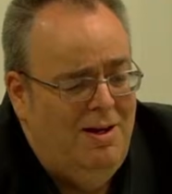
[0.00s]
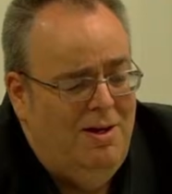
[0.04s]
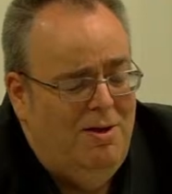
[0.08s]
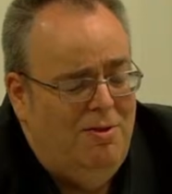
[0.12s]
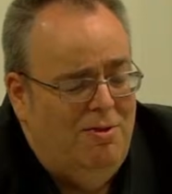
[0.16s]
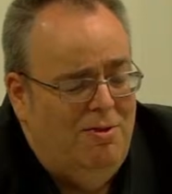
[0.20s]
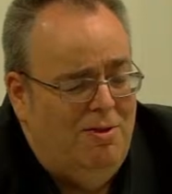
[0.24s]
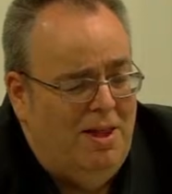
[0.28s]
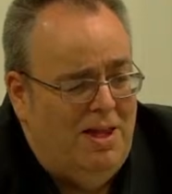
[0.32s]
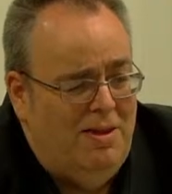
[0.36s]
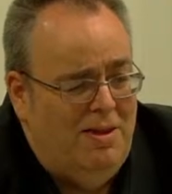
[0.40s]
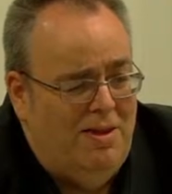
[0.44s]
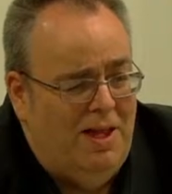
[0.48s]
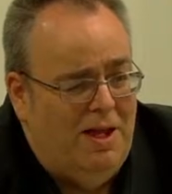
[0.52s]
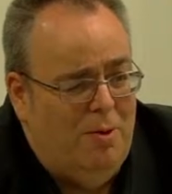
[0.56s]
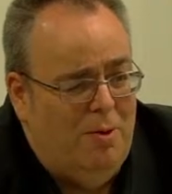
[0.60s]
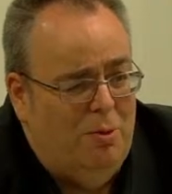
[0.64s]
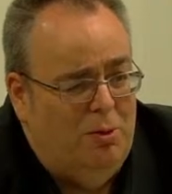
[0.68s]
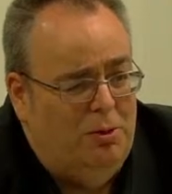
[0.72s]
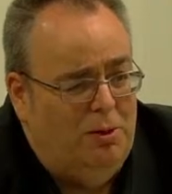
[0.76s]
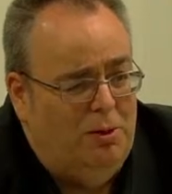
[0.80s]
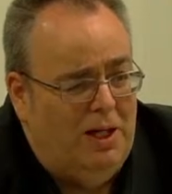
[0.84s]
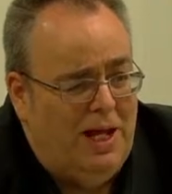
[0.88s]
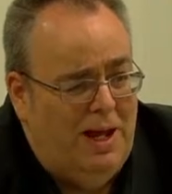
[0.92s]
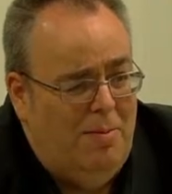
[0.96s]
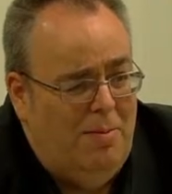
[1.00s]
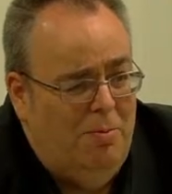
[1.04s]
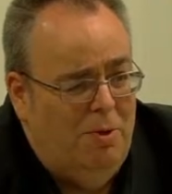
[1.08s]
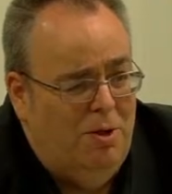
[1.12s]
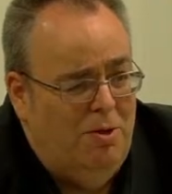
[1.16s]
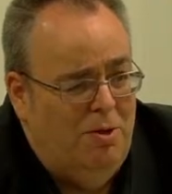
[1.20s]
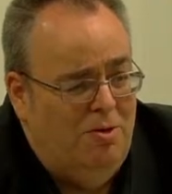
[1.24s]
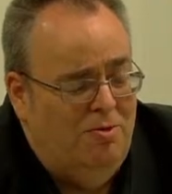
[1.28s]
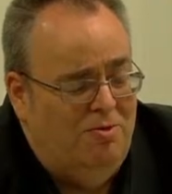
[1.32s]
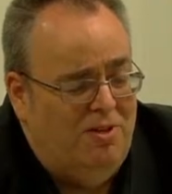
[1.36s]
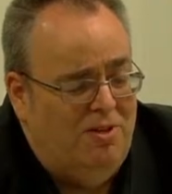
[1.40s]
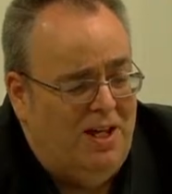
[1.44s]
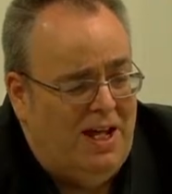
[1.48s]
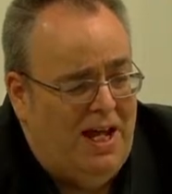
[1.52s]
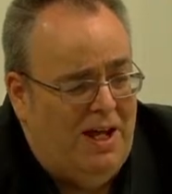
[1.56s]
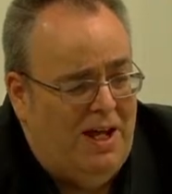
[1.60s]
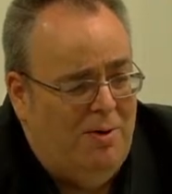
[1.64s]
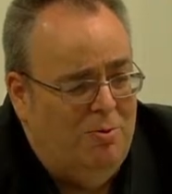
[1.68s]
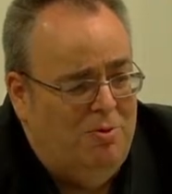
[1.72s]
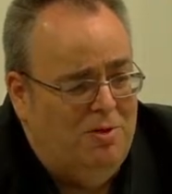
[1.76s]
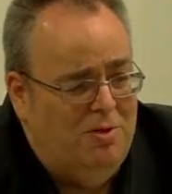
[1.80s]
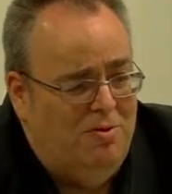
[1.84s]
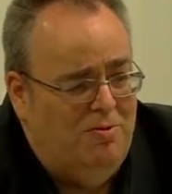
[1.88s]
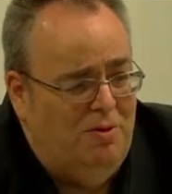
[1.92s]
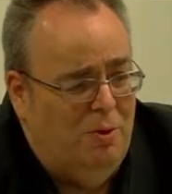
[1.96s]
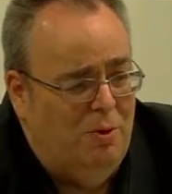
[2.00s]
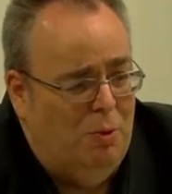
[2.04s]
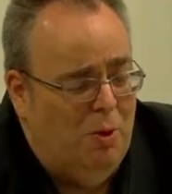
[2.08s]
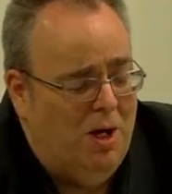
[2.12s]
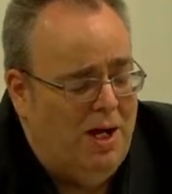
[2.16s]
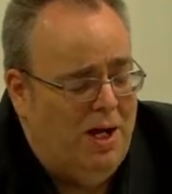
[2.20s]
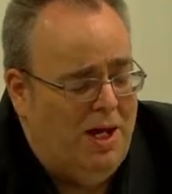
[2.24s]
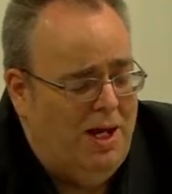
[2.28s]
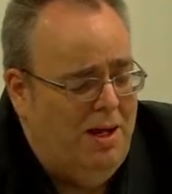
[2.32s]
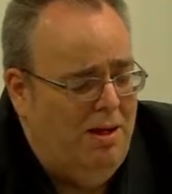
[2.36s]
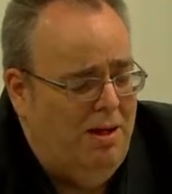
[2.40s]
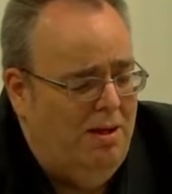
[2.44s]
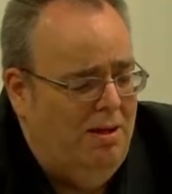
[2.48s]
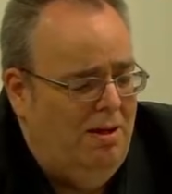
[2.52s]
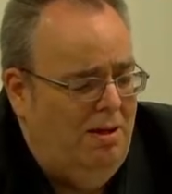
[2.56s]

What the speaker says: then they will get moved out of the way.